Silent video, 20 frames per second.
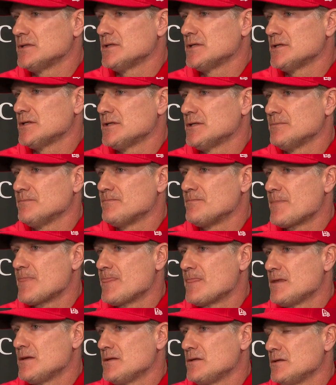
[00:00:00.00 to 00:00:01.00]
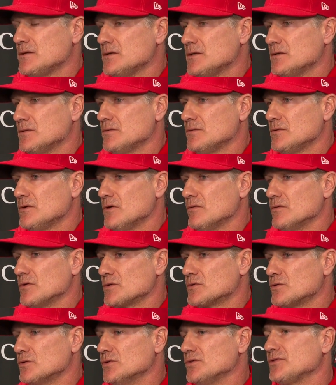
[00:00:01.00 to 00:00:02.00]
um, you know, over
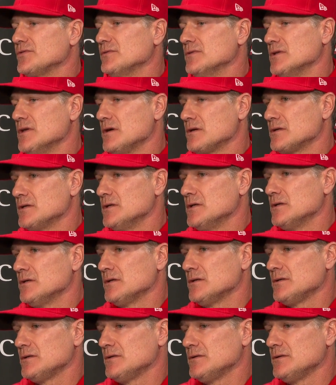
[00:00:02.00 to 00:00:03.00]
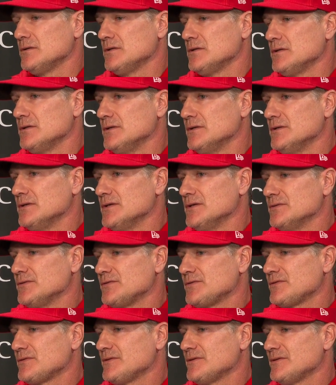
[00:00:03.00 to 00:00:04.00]
the course of a long year,
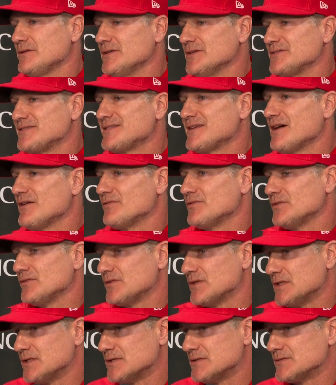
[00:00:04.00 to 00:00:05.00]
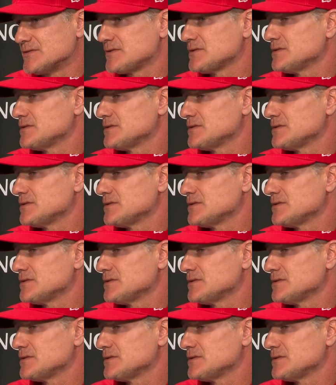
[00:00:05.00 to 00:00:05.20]
as, as tough as it is